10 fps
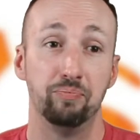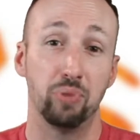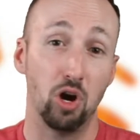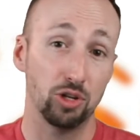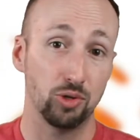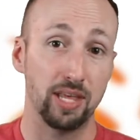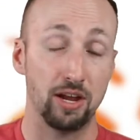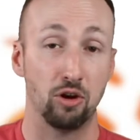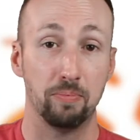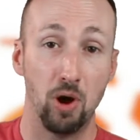but also that
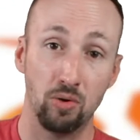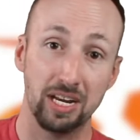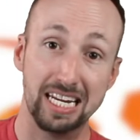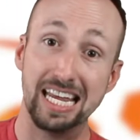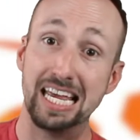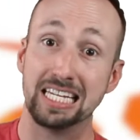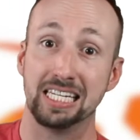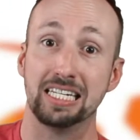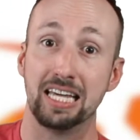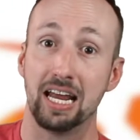your opponent
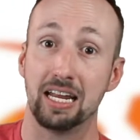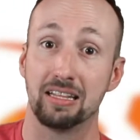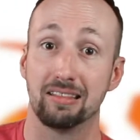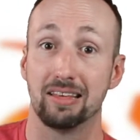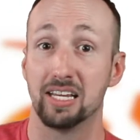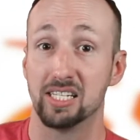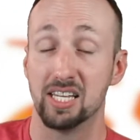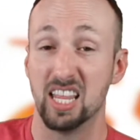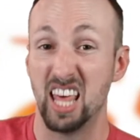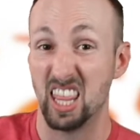isn't getting the things
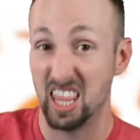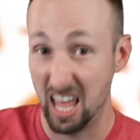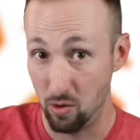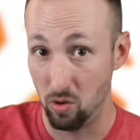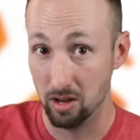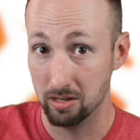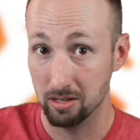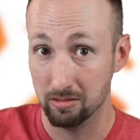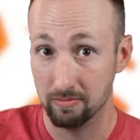that they want.